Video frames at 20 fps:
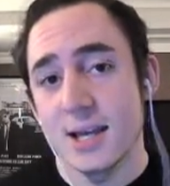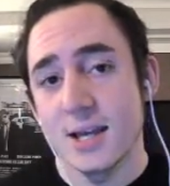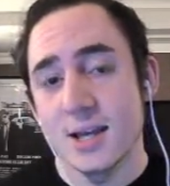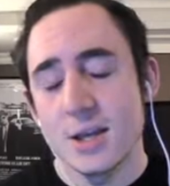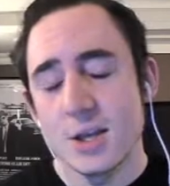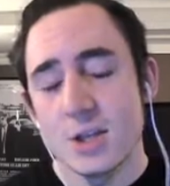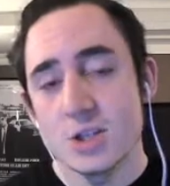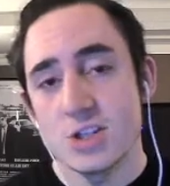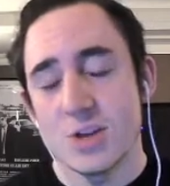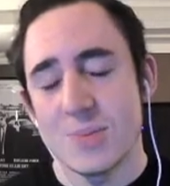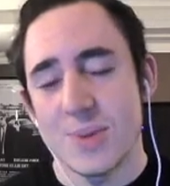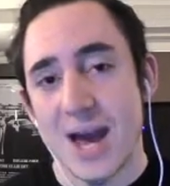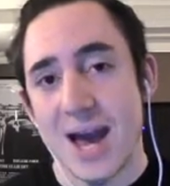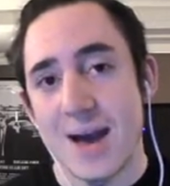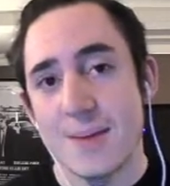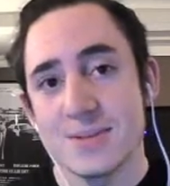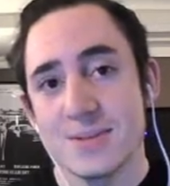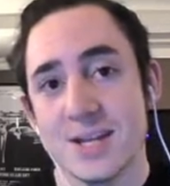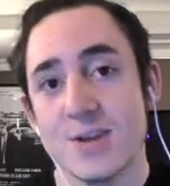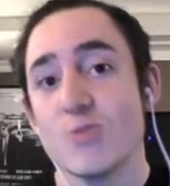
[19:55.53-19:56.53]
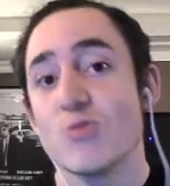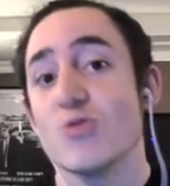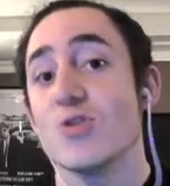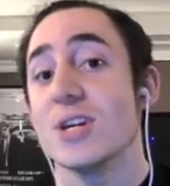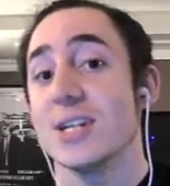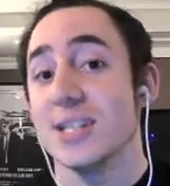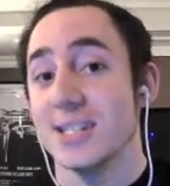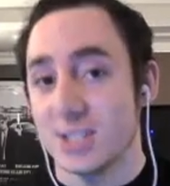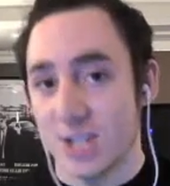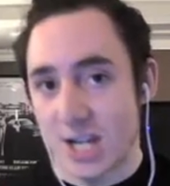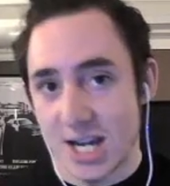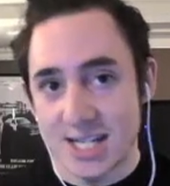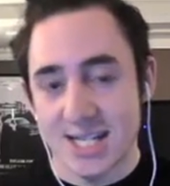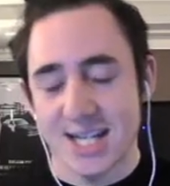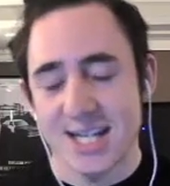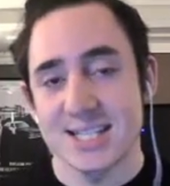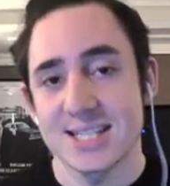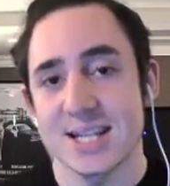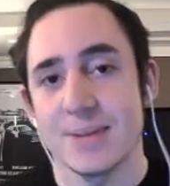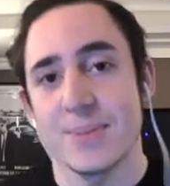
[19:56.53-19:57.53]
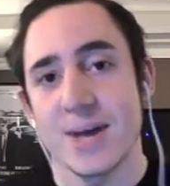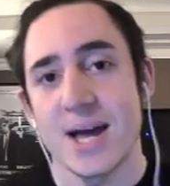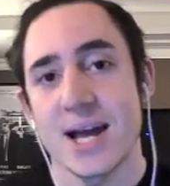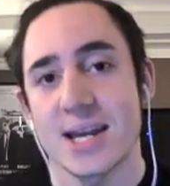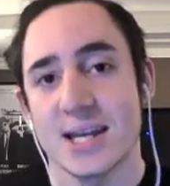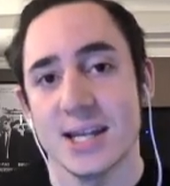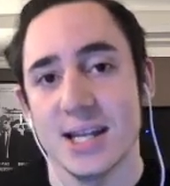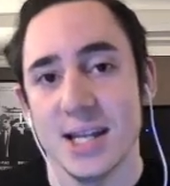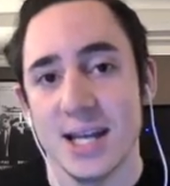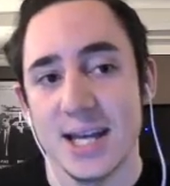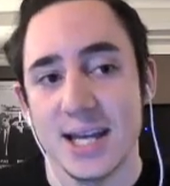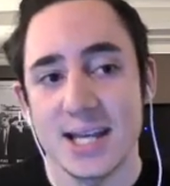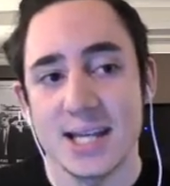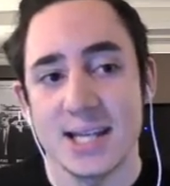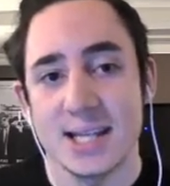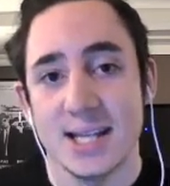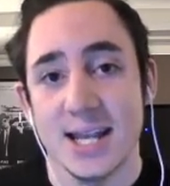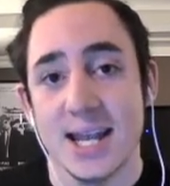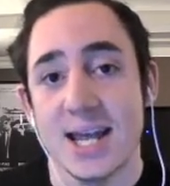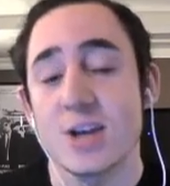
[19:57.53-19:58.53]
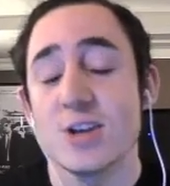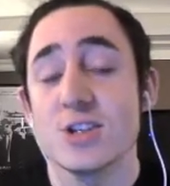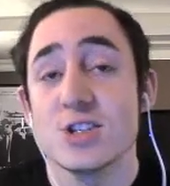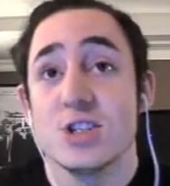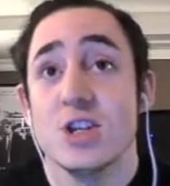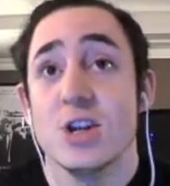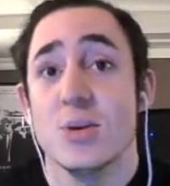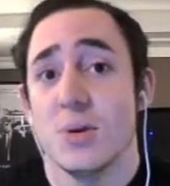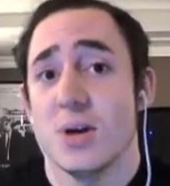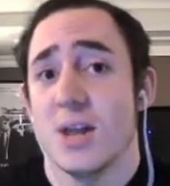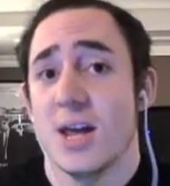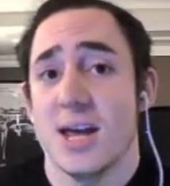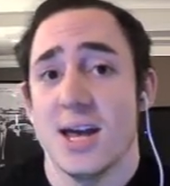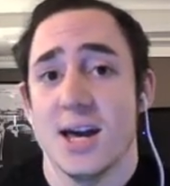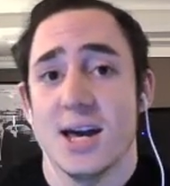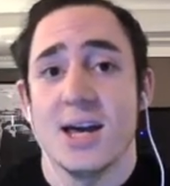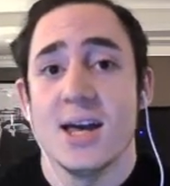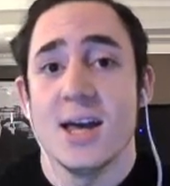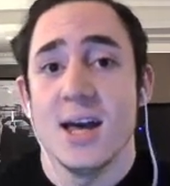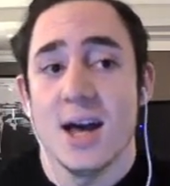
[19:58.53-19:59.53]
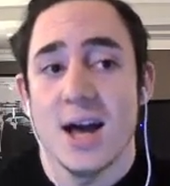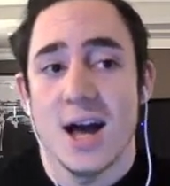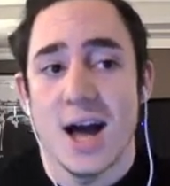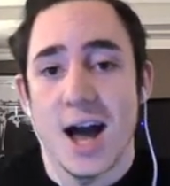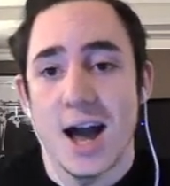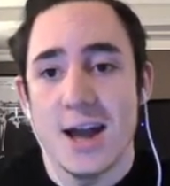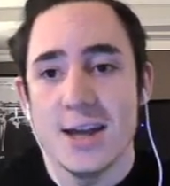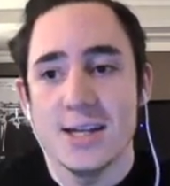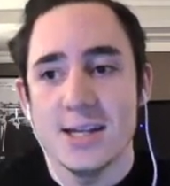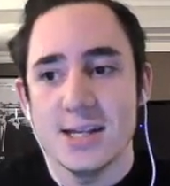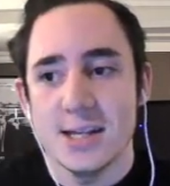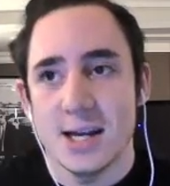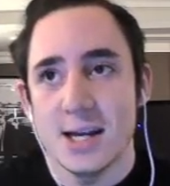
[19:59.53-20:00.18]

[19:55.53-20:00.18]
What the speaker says: So perhaps they're really trying to take a step back and like let it, because you know what, like I